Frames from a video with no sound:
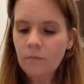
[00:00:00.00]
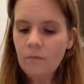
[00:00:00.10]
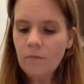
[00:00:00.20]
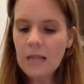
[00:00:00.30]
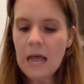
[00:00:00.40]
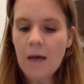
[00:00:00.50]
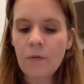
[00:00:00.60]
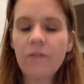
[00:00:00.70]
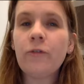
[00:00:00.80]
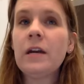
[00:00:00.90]
Uh, we
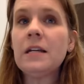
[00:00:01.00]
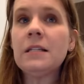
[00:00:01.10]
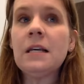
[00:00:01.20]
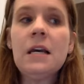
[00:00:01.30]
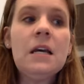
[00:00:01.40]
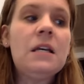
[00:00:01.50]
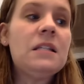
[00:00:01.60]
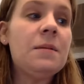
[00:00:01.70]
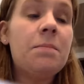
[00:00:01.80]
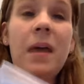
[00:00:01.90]
freeze
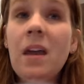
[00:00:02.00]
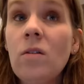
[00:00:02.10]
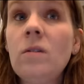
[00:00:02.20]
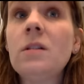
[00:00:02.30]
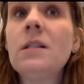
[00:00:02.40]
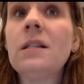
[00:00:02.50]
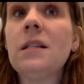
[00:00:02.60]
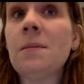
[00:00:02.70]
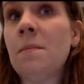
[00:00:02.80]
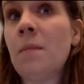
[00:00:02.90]
some bagels and
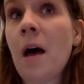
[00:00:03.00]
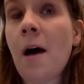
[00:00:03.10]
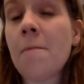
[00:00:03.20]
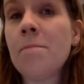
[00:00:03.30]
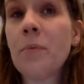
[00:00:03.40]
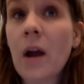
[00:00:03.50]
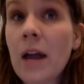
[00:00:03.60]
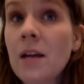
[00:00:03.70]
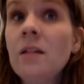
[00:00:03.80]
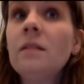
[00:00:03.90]
some um,
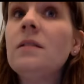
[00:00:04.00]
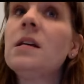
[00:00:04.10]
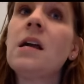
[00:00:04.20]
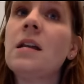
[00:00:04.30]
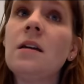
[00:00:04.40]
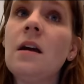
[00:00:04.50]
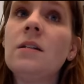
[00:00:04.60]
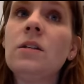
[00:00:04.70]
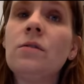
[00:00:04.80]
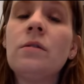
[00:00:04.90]
bread to get us
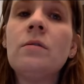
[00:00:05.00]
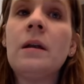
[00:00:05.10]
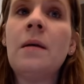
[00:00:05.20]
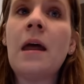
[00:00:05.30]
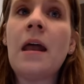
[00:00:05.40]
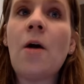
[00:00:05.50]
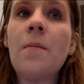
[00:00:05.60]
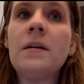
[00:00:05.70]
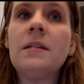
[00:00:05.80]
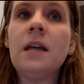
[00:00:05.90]
through and, and help
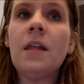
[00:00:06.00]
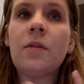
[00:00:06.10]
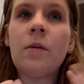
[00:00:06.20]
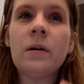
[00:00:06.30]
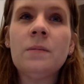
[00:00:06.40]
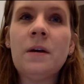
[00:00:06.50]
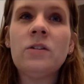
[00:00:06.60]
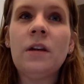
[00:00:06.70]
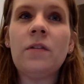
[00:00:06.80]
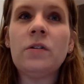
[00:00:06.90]
us to get through, especially
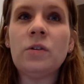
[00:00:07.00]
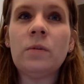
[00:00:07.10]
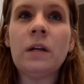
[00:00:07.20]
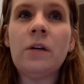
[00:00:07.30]
if there's a really great